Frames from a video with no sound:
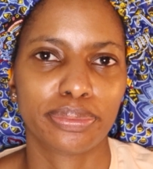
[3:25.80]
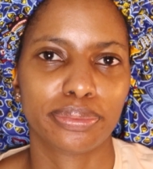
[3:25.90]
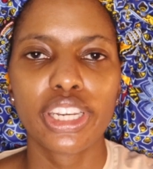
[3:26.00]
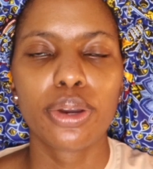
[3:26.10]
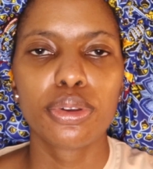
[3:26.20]

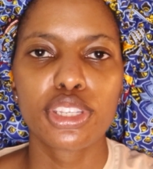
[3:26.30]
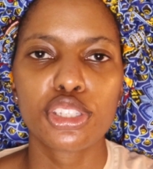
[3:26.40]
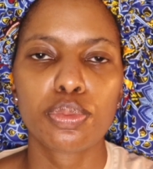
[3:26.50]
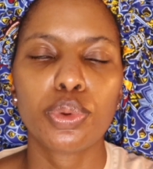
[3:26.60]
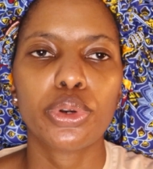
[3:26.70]
When I was
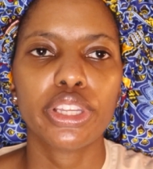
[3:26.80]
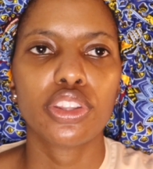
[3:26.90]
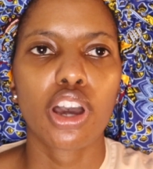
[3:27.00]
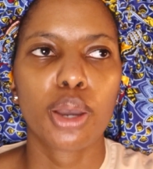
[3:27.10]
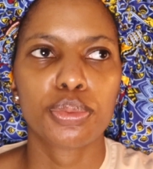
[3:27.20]
exploring
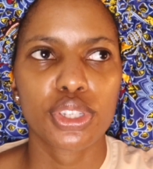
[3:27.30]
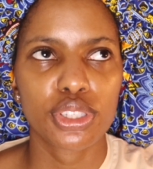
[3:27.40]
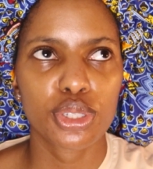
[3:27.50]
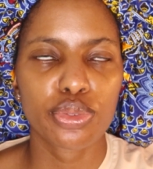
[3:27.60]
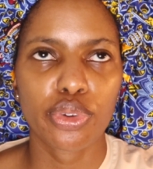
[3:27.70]
the
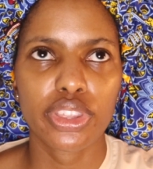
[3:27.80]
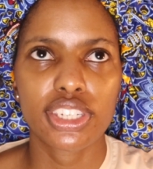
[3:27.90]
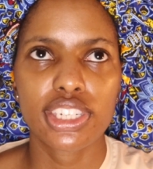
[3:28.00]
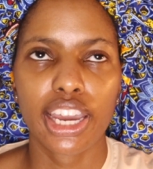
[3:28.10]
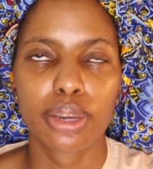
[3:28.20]
options for the
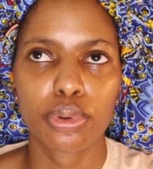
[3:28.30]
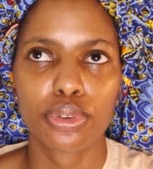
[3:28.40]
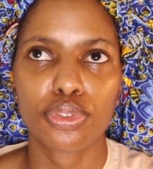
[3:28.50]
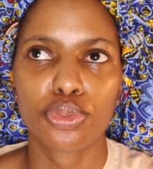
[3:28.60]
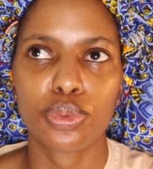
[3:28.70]
type
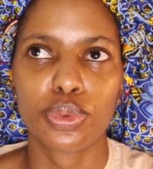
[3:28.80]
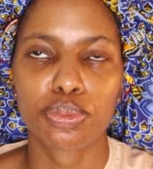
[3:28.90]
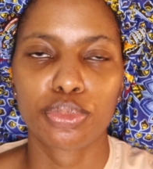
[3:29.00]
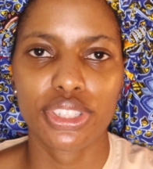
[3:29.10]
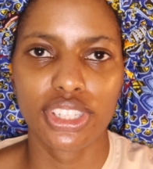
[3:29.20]
of
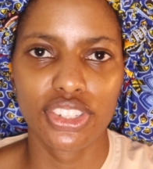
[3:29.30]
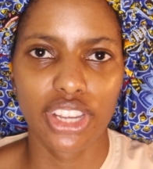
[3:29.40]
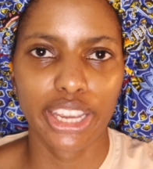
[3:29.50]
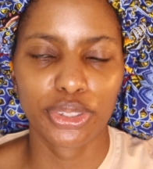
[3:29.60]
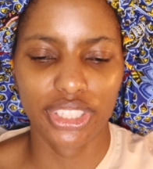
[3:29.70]
procedure
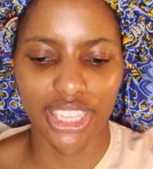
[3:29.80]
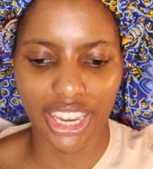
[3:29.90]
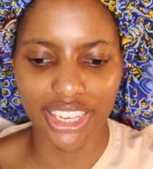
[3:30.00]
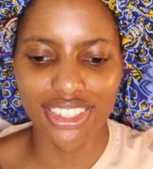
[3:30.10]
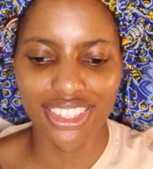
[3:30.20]
I could
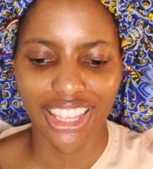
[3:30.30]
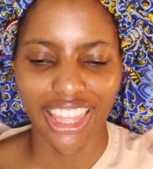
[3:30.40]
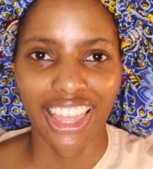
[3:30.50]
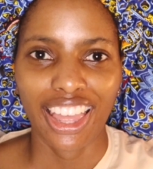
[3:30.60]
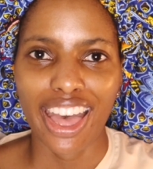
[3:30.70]
get,
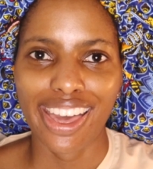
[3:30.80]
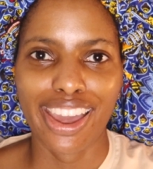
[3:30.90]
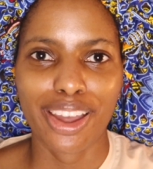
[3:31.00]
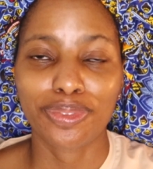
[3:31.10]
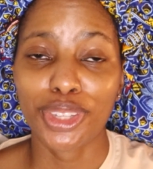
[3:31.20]

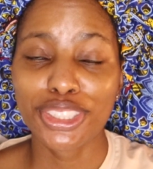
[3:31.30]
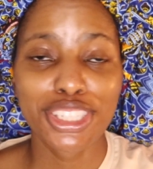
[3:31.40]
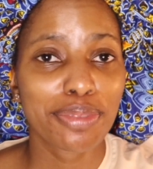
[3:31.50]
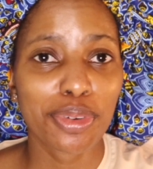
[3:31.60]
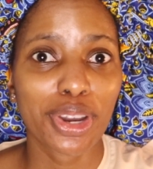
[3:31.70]

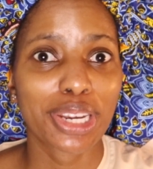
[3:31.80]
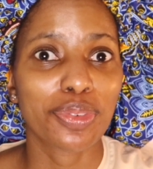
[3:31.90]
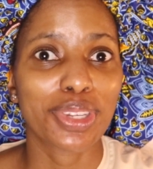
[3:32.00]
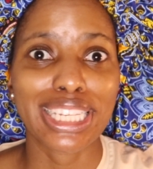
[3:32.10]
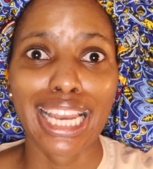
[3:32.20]
doctor number
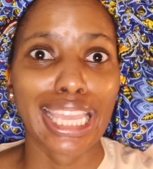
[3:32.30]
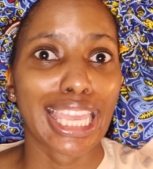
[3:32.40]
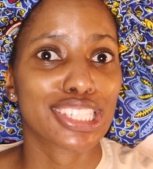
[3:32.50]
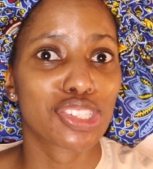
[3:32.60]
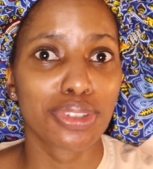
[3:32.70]
one went like
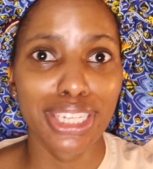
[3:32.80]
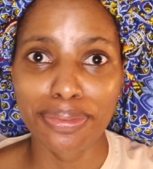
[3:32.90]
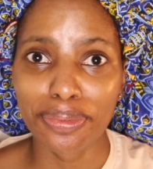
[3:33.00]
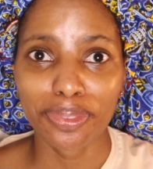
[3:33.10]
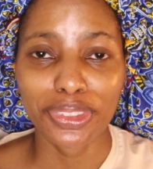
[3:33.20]

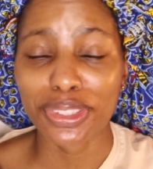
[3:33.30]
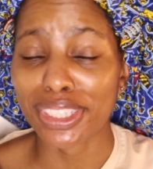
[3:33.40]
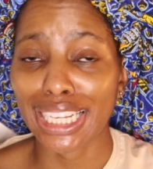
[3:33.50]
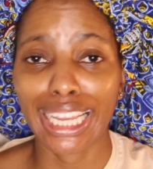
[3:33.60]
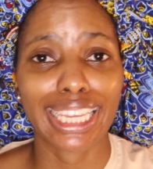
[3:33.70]
extreme. She
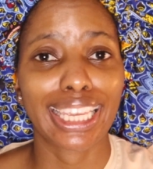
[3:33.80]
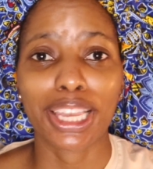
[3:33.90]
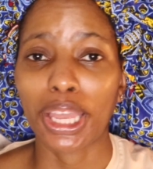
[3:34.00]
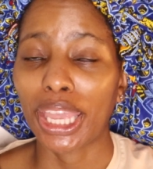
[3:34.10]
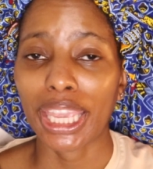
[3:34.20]
was like
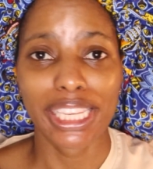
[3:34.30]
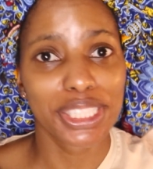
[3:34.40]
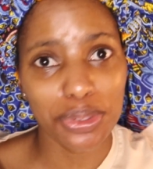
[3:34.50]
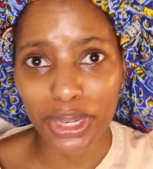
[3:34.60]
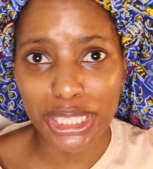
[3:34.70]

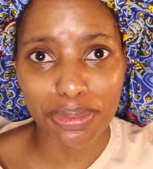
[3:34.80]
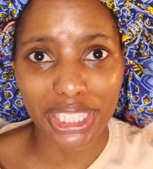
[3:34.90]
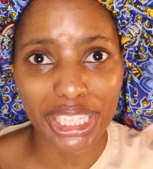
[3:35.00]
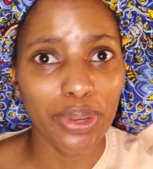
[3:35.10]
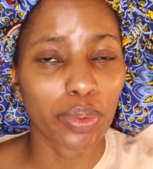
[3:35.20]

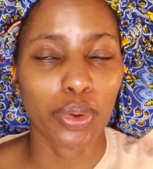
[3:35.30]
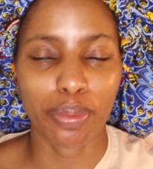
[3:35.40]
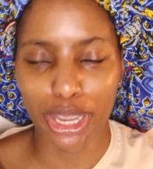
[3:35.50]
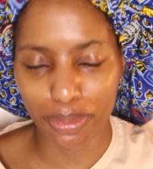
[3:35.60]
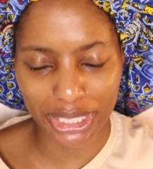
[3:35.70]
hysterectomy or
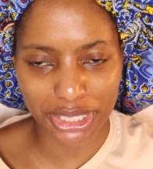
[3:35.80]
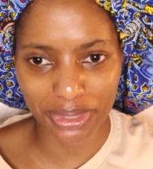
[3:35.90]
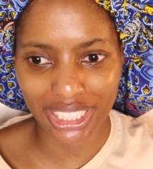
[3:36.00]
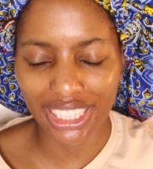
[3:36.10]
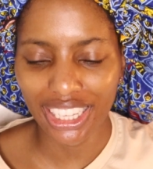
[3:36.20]

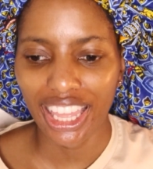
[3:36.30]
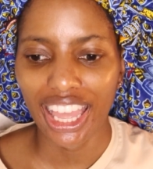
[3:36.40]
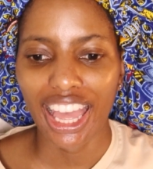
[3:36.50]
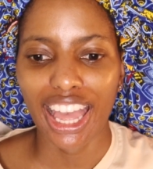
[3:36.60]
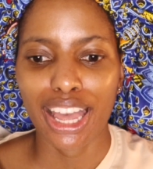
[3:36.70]
myomectomy.
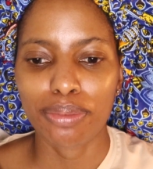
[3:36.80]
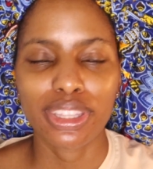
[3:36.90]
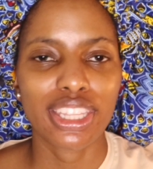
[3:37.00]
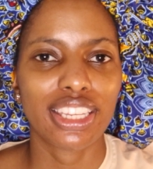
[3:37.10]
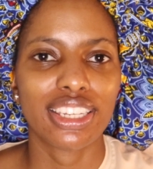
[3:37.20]
And
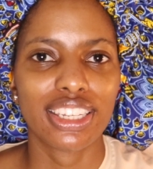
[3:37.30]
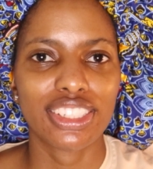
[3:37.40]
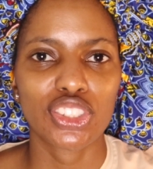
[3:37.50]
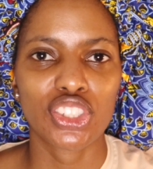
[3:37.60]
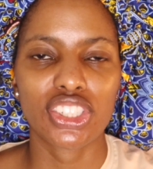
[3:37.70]

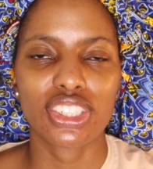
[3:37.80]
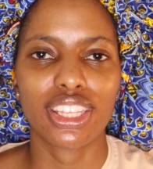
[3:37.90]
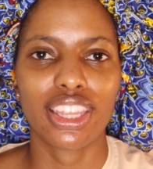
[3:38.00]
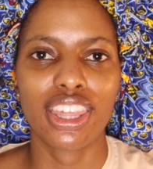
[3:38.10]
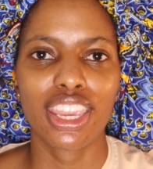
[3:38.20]
then
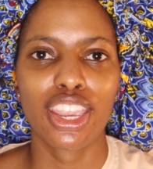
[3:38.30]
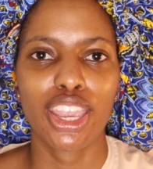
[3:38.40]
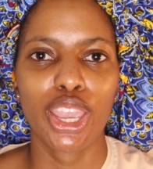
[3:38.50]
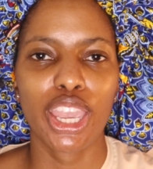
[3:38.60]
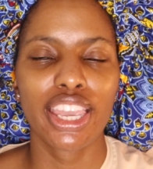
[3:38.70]

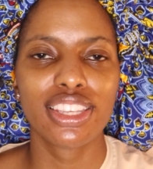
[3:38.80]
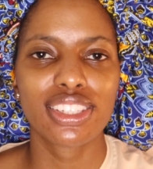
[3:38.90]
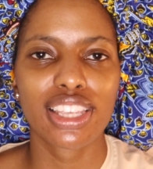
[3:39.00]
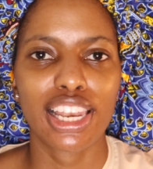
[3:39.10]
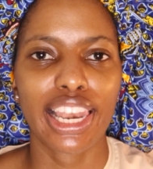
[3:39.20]
there
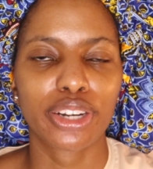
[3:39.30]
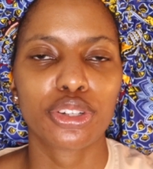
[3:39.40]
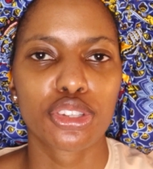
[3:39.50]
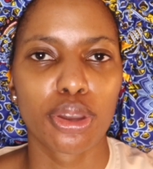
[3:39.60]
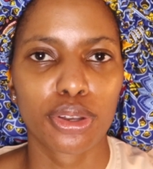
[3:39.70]
is a
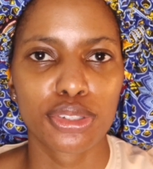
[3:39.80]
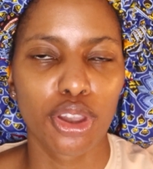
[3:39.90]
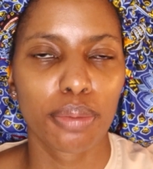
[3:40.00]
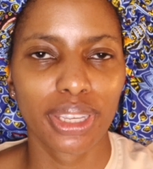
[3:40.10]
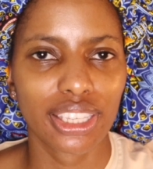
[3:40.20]

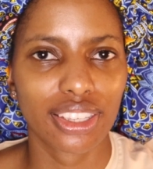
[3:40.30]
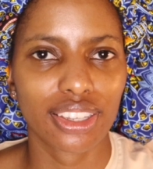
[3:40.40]
laparoscopic